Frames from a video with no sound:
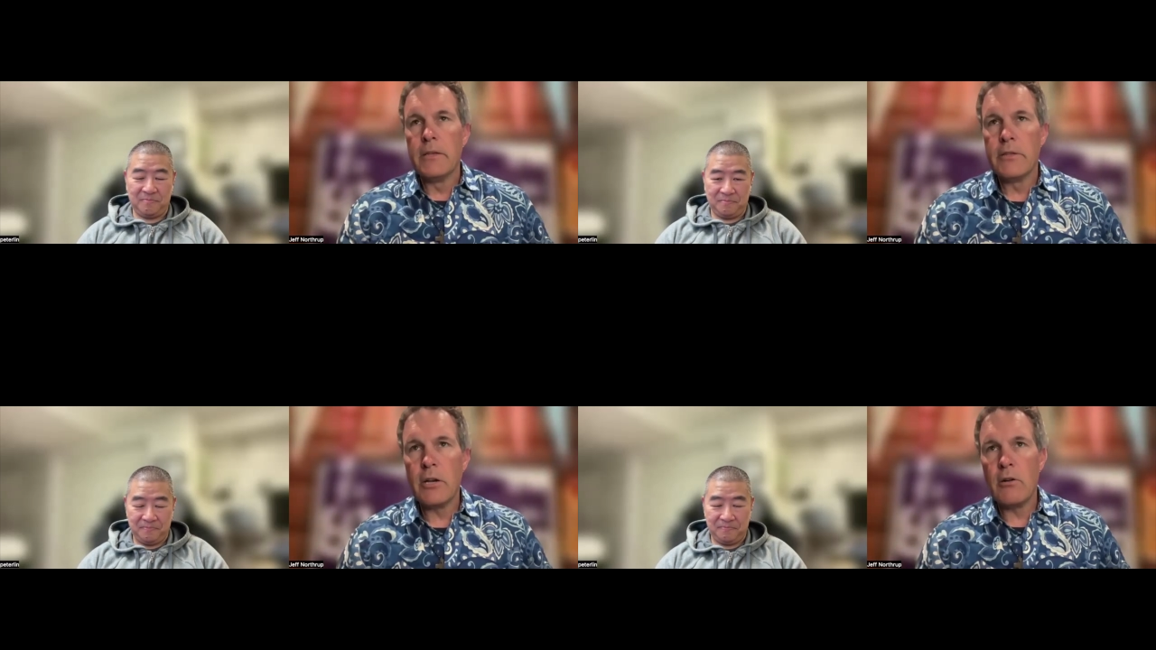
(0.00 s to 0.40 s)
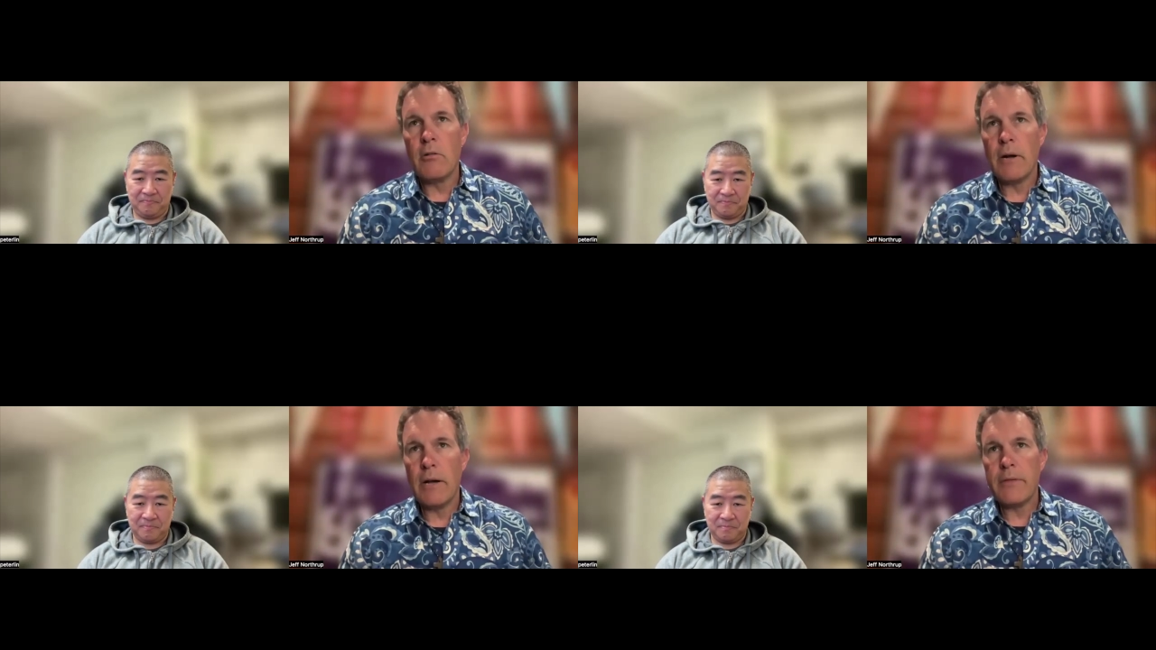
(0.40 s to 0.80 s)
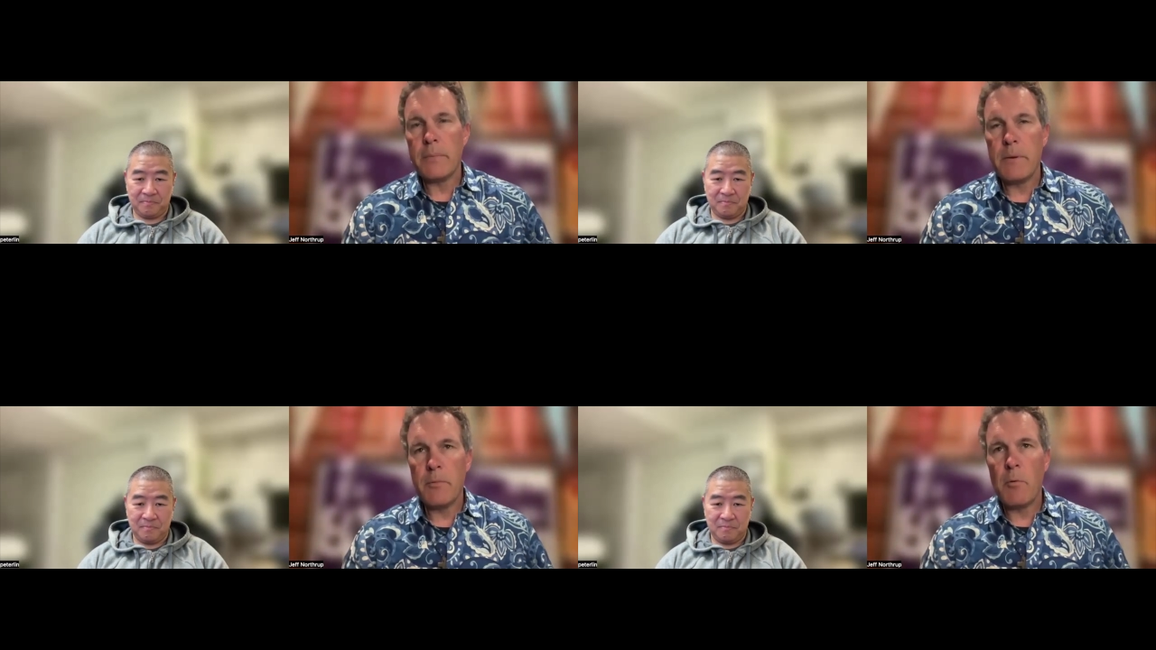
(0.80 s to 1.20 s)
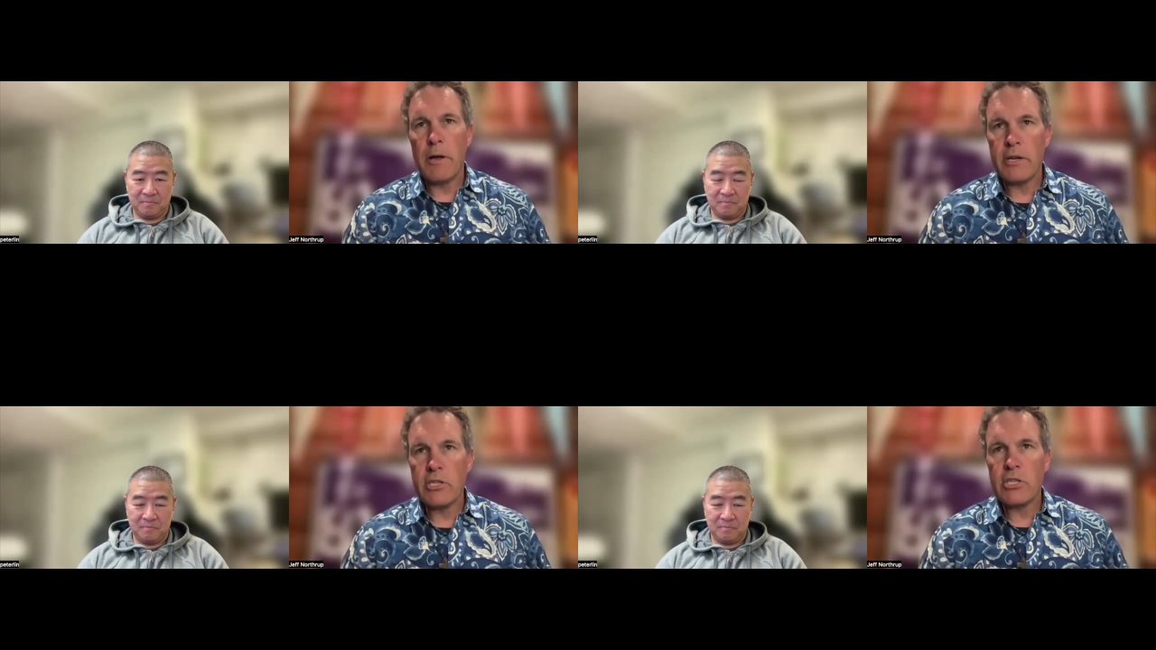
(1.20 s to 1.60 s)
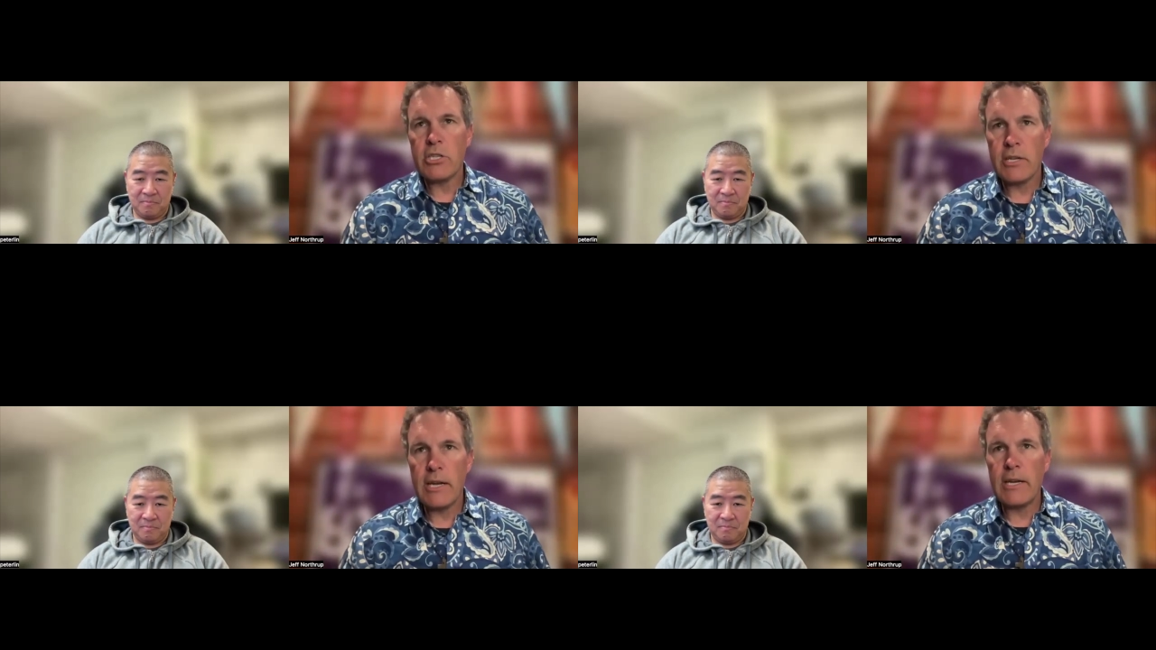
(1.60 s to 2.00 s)
Speaker 1: So I think people wanted
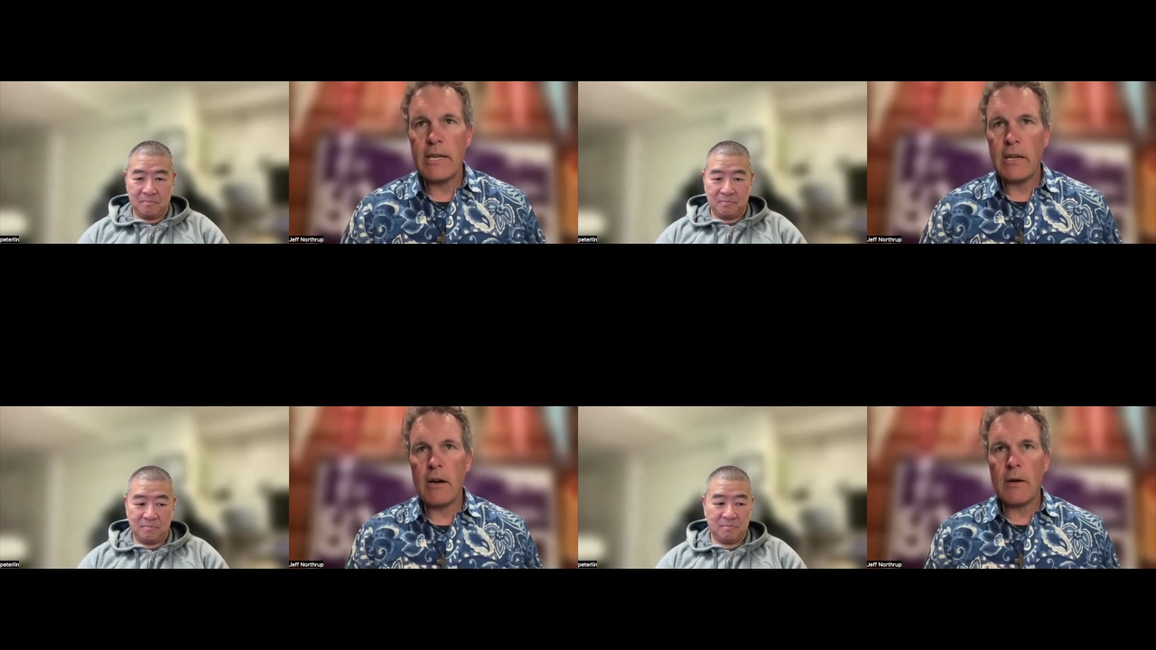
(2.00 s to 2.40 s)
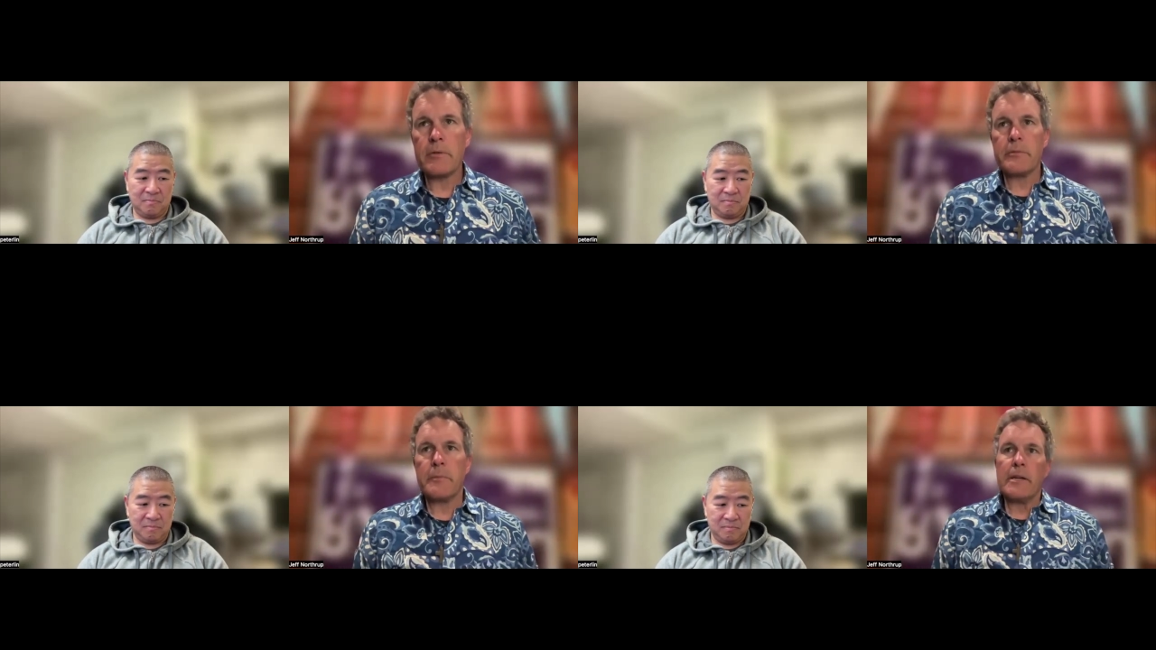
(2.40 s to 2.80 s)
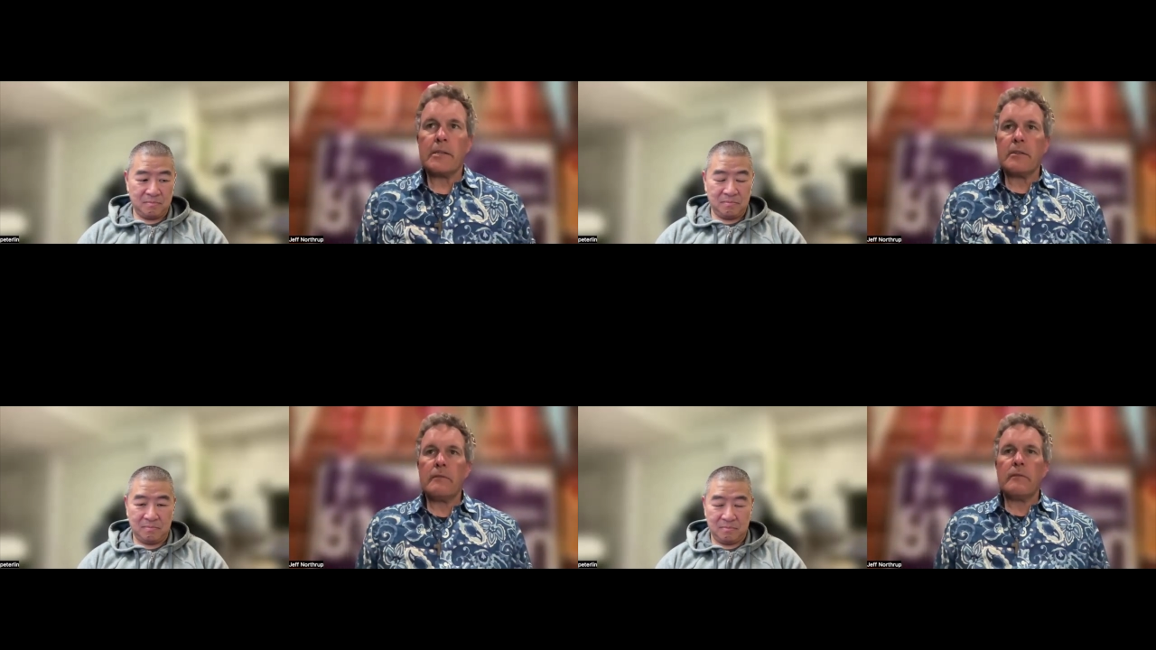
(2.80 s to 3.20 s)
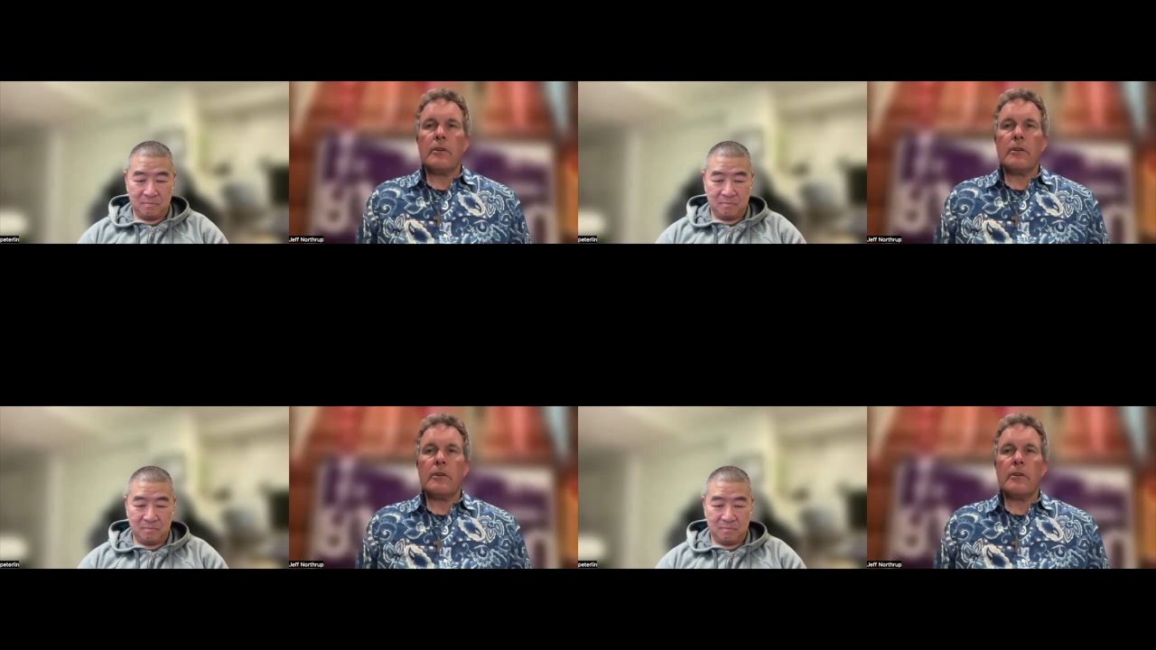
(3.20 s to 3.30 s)
just to kind of get our perspective